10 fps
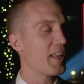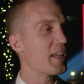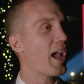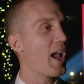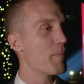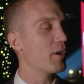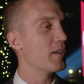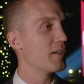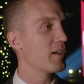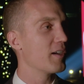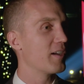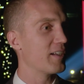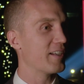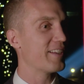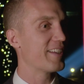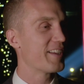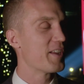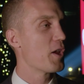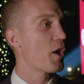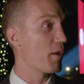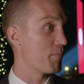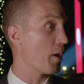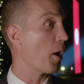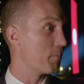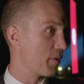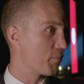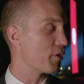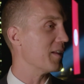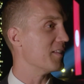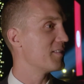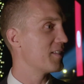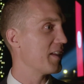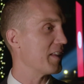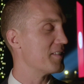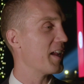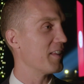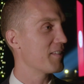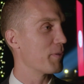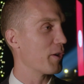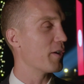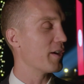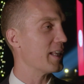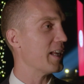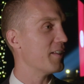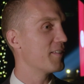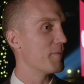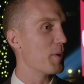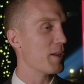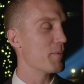game, I'd be pretty intense, but I needed to be.